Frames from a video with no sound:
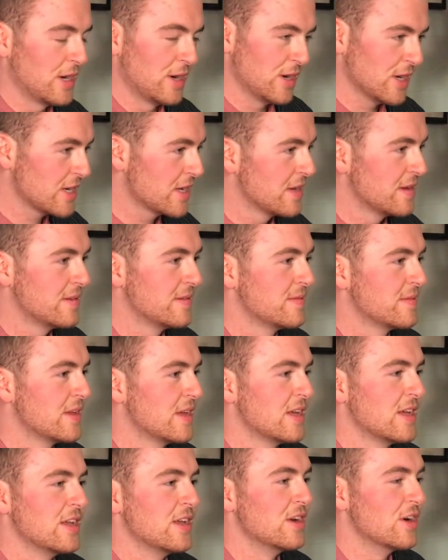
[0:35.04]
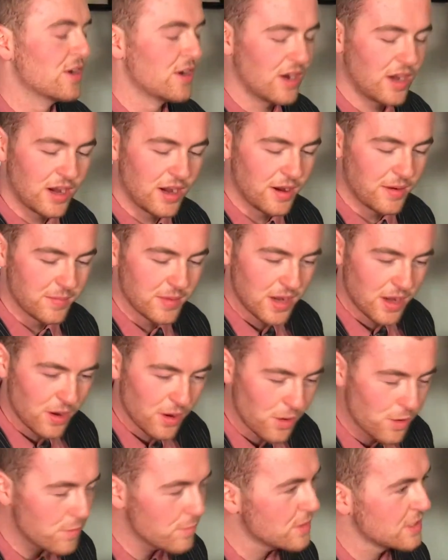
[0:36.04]
Eric, you're a
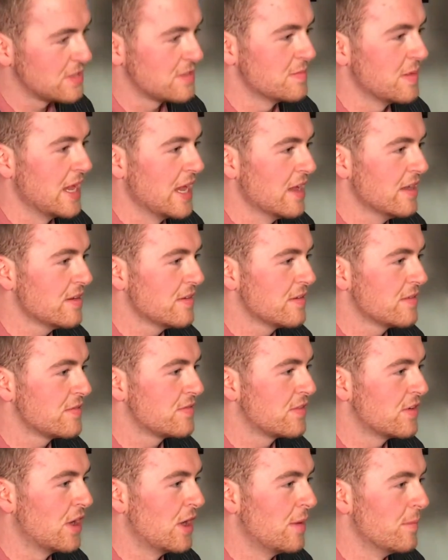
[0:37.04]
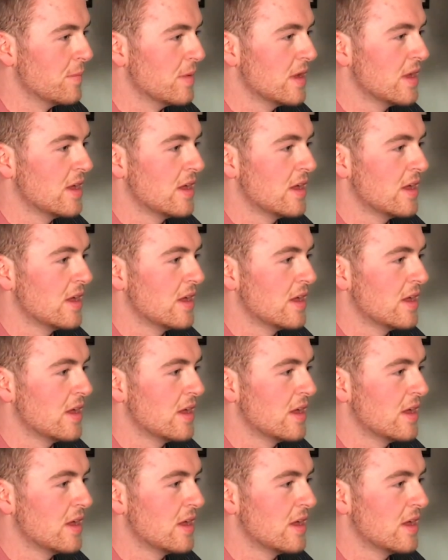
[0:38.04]
homeless man from